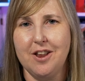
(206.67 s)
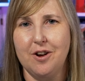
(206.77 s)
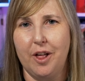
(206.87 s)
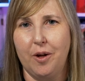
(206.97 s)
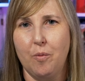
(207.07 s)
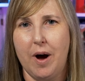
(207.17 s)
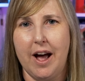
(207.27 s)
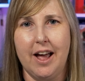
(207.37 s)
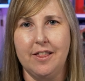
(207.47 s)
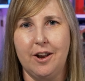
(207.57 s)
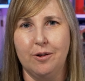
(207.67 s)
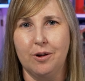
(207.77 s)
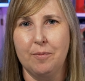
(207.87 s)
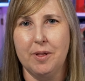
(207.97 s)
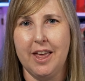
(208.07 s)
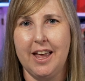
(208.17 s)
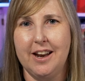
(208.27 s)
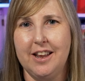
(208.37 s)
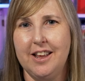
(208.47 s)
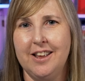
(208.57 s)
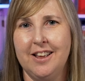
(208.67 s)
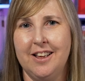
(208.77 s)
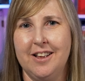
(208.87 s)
you know, like why they don't come with candy.